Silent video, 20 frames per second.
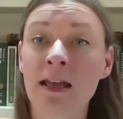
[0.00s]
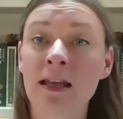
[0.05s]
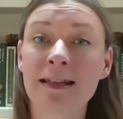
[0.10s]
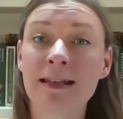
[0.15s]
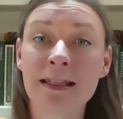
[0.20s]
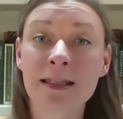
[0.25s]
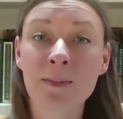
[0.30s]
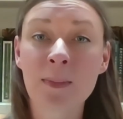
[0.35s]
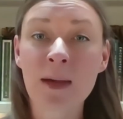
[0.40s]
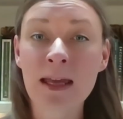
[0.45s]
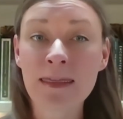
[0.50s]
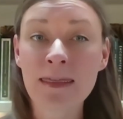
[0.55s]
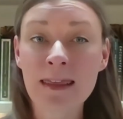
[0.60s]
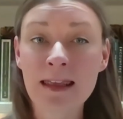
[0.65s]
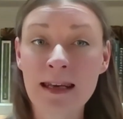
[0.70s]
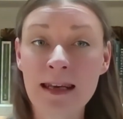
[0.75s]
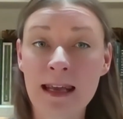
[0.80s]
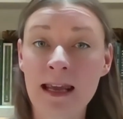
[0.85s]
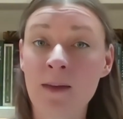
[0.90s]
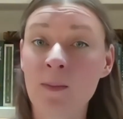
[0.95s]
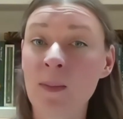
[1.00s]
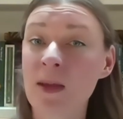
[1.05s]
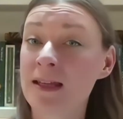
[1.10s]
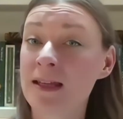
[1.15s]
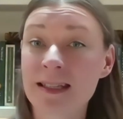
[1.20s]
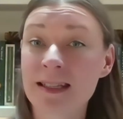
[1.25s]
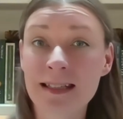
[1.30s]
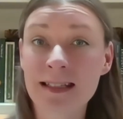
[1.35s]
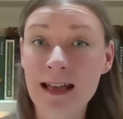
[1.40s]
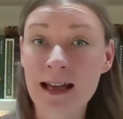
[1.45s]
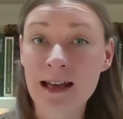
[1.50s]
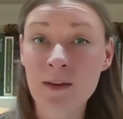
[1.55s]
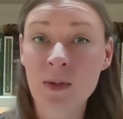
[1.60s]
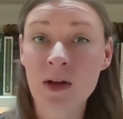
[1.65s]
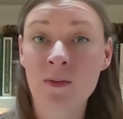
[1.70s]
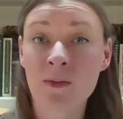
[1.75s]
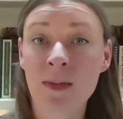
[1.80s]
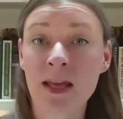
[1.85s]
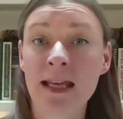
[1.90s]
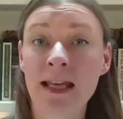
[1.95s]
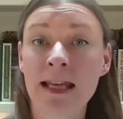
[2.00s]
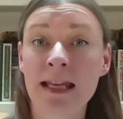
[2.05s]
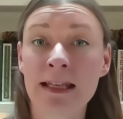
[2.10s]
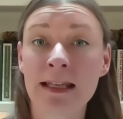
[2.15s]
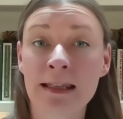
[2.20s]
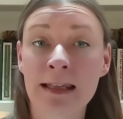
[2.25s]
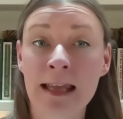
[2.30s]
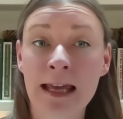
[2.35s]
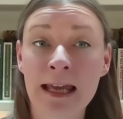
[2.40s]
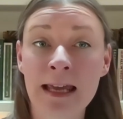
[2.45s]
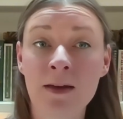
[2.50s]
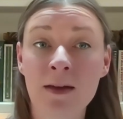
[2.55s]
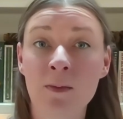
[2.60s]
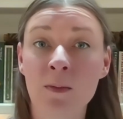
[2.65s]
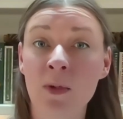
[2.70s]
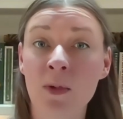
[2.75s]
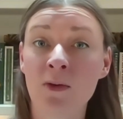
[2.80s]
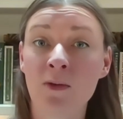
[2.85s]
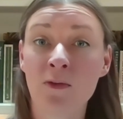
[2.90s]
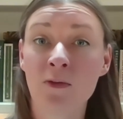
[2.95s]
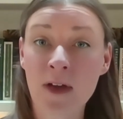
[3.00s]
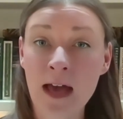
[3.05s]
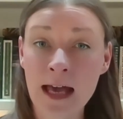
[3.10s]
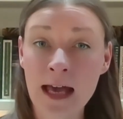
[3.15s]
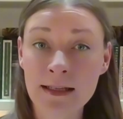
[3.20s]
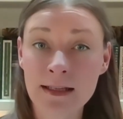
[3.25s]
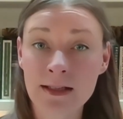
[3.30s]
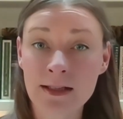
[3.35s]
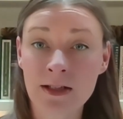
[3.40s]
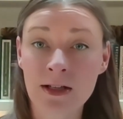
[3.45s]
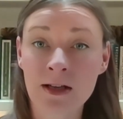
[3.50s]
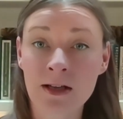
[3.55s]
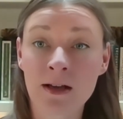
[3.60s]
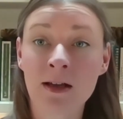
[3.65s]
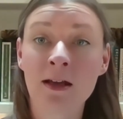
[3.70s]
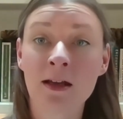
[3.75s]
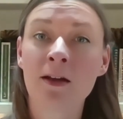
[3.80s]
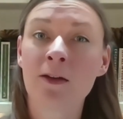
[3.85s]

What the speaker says: Despite the name, it's not about making light move faster.